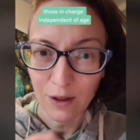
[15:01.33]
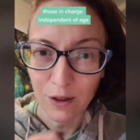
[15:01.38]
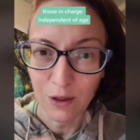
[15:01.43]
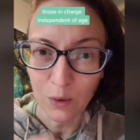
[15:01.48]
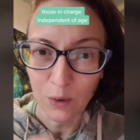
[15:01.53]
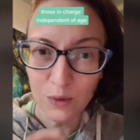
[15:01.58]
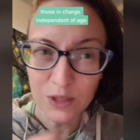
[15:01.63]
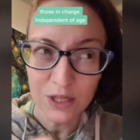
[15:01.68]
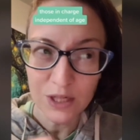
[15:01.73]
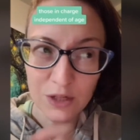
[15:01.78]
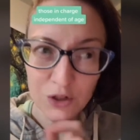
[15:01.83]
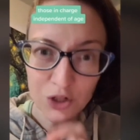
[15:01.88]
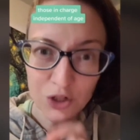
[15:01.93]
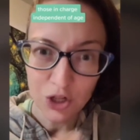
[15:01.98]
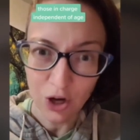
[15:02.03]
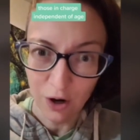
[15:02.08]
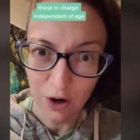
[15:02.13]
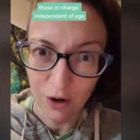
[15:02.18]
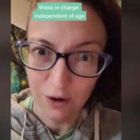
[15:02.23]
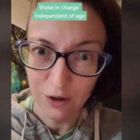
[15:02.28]
those in
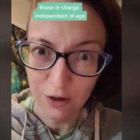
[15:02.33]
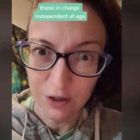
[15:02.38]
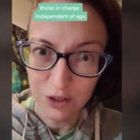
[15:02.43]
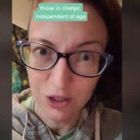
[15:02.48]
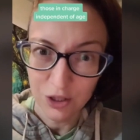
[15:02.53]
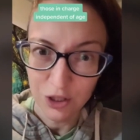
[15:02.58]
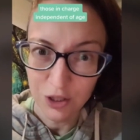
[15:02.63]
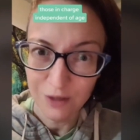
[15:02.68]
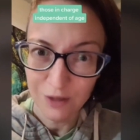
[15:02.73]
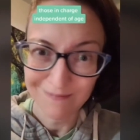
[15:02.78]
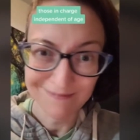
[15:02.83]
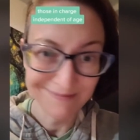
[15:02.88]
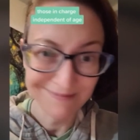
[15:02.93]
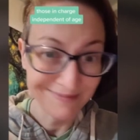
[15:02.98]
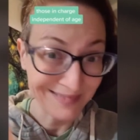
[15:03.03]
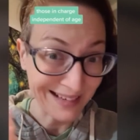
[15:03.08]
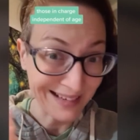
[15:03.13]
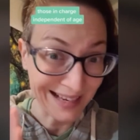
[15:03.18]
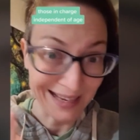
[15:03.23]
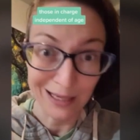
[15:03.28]
charge,
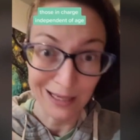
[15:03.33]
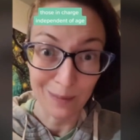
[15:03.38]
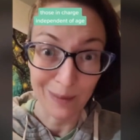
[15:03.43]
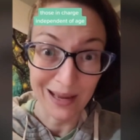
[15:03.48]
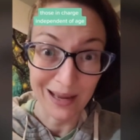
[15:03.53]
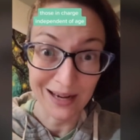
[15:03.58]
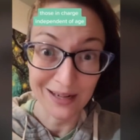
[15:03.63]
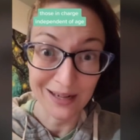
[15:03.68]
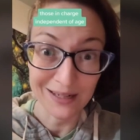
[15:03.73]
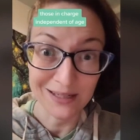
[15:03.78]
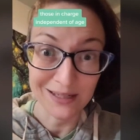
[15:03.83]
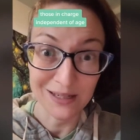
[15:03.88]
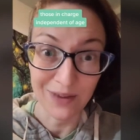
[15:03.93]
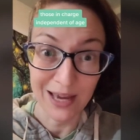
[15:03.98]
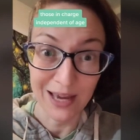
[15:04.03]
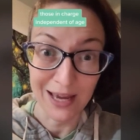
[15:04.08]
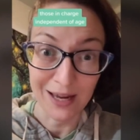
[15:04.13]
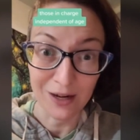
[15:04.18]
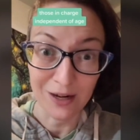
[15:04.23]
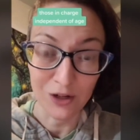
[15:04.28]
independent of
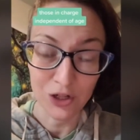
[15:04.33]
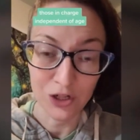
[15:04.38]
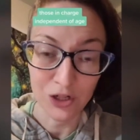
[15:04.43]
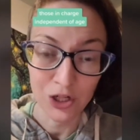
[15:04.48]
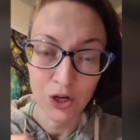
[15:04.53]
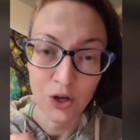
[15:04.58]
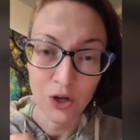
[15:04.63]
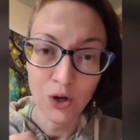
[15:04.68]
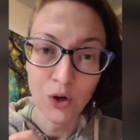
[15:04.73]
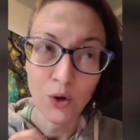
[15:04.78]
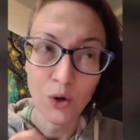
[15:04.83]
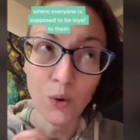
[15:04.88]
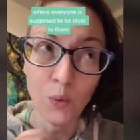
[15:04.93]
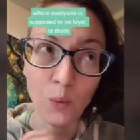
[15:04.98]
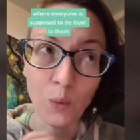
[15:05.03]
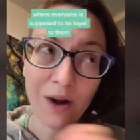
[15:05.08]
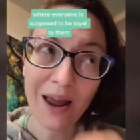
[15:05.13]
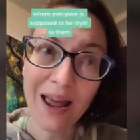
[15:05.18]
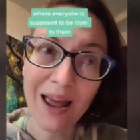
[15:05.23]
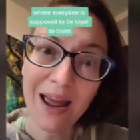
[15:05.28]
age,
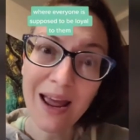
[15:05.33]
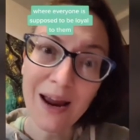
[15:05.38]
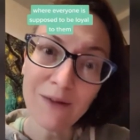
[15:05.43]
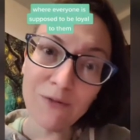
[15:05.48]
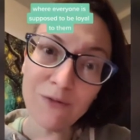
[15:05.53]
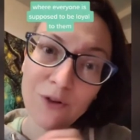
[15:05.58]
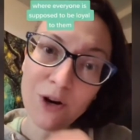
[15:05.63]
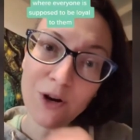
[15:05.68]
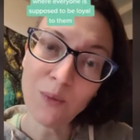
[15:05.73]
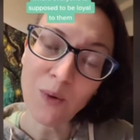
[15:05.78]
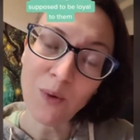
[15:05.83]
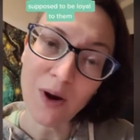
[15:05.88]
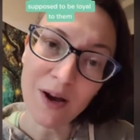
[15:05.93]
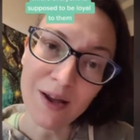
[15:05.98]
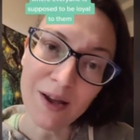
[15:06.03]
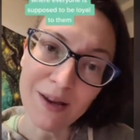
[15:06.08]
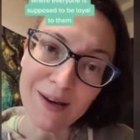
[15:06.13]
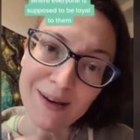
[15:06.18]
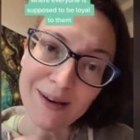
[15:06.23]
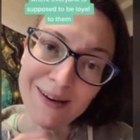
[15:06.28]
where
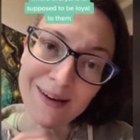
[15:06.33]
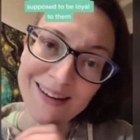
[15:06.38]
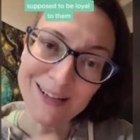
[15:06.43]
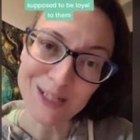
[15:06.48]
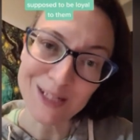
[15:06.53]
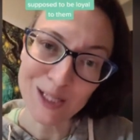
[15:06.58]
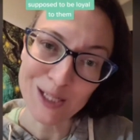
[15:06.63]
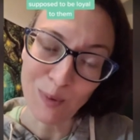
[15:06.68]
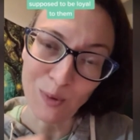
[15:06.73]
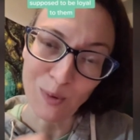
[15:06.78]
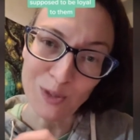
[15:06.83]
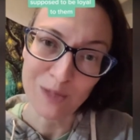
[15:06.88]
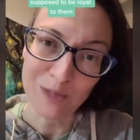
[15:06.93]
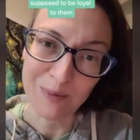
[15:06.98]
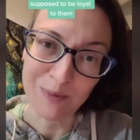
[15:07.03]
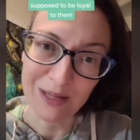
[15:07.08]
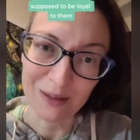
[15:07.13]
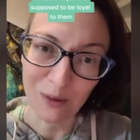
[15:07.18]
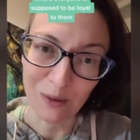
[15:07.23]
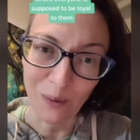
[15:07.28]
everyone is supposed
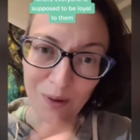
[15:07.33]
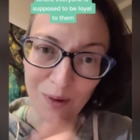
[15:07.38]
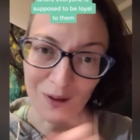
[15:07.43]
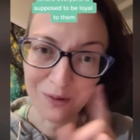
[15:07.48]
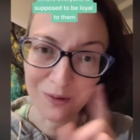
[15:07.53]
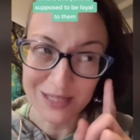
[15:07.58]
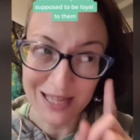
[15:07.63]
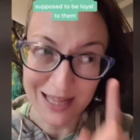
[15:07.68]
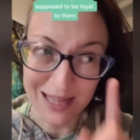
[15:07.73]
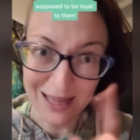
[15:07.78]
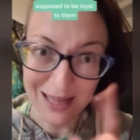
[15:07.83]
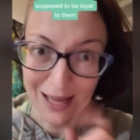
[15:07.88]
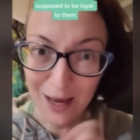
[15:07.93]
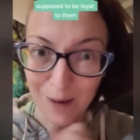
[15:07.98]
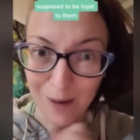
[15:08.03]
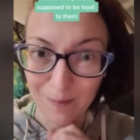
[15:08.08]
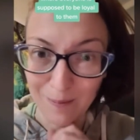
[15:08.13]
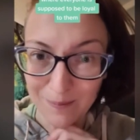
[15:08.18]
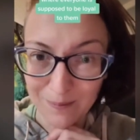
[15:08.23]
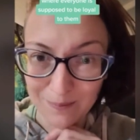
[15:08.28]
to be loyal to
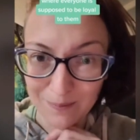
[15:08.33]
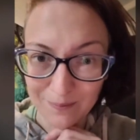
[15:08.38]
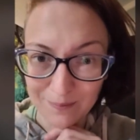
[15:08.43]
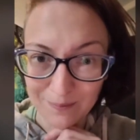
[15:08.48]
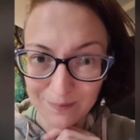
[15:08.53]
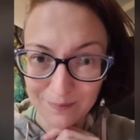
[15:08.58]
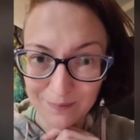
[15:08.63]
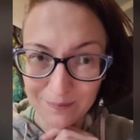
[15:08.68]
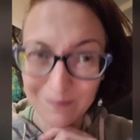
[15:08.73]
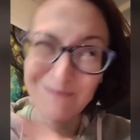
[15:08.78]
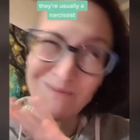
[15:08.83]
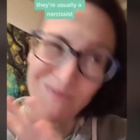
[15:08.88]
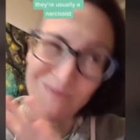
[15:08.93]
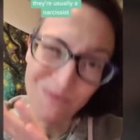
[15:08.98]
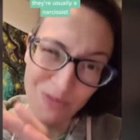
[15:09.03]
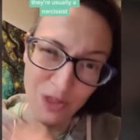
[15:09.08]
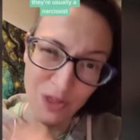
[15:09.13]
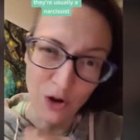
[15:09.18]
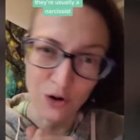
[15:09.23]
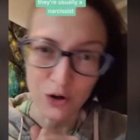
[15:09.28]
them?
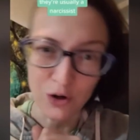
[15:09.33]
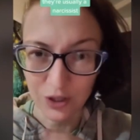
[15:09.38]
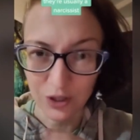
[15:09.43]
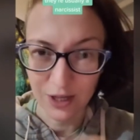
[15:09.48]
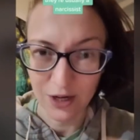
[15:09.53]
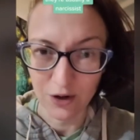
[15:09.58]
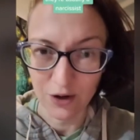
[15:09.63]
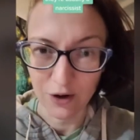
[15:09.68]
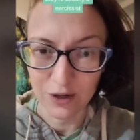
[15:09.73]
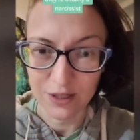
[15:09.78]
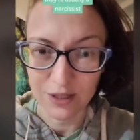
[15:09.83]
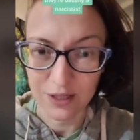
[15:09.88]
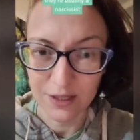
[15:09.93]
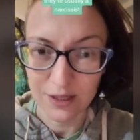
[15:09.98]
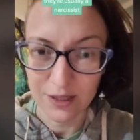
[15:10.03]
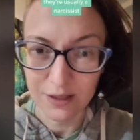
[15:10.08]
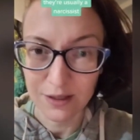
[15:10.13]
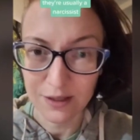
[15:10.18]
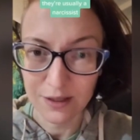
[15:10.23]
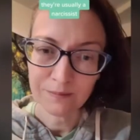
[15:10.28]
They're usually a
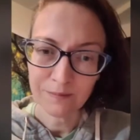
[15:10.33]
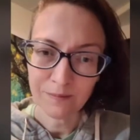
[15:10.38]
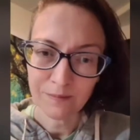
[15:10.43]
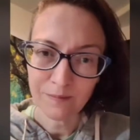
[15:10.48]
narcissist.